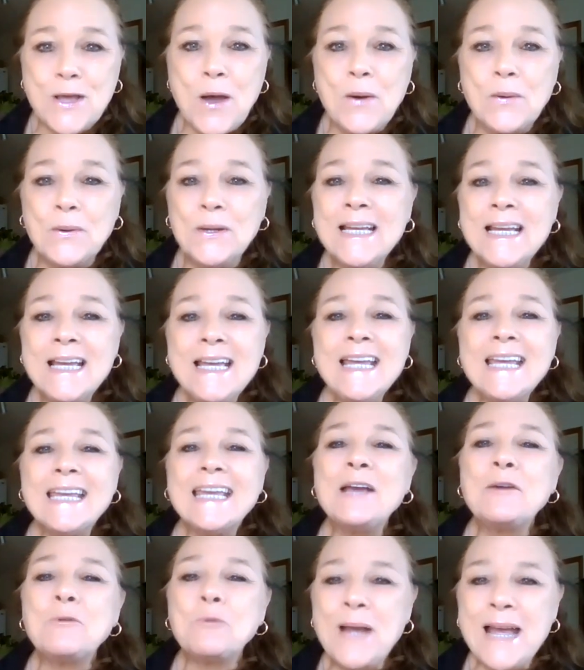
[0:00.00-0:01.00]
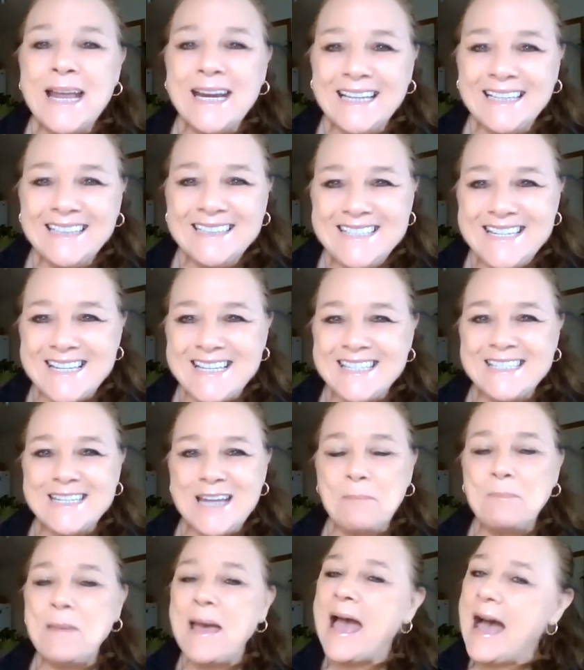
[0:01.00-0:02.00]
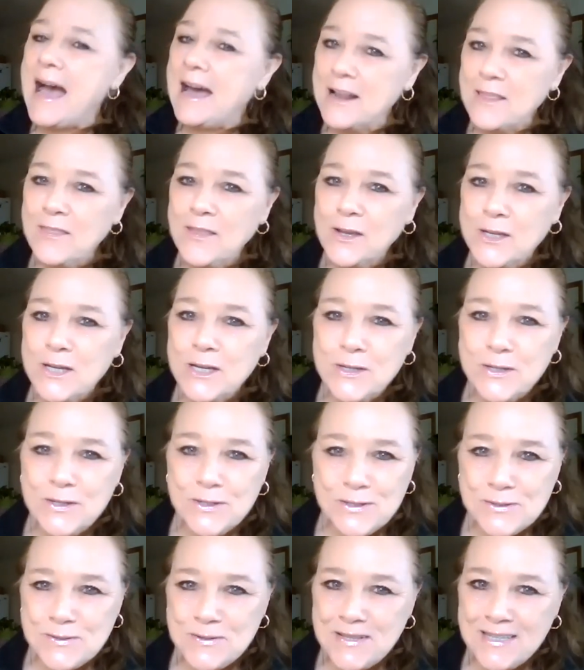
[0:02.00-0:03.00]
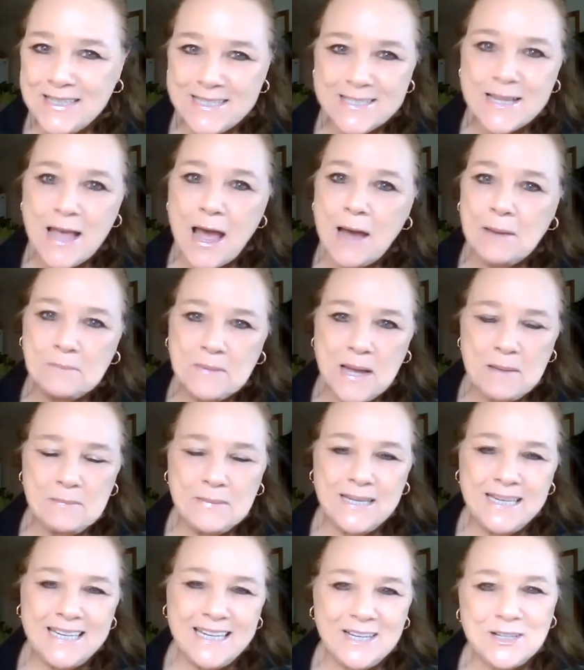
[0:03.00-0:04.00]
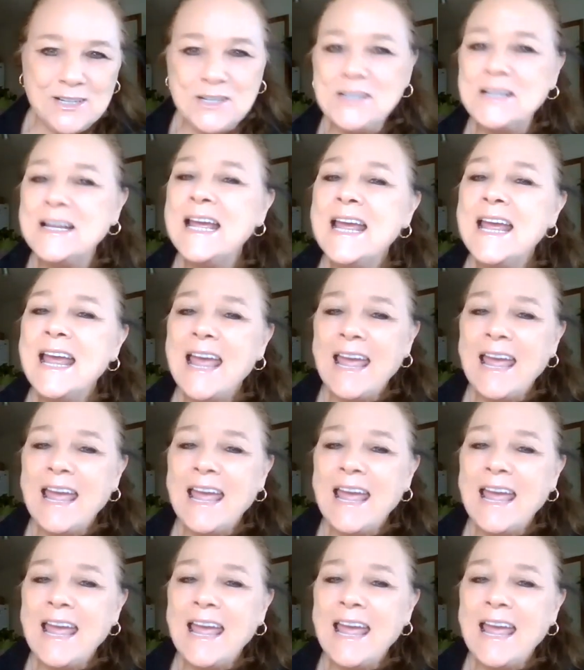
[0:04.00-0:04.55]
So get ready to step out of the cocoon this upcoming year